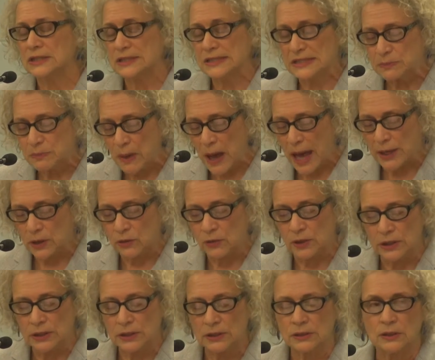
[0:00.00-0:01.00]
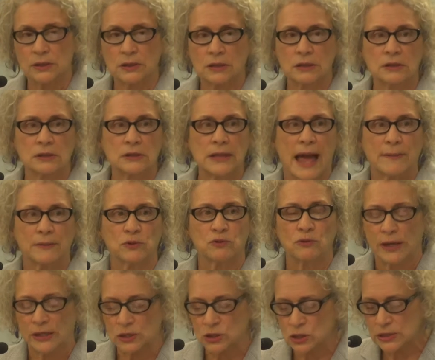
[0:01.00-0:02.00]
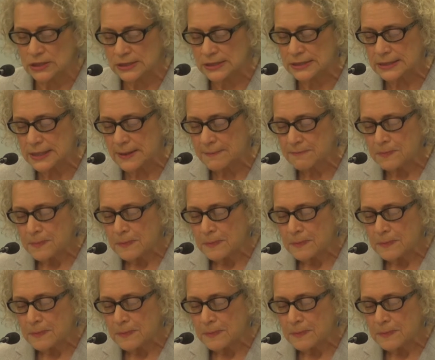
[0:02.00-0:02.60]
inspiring collaborations.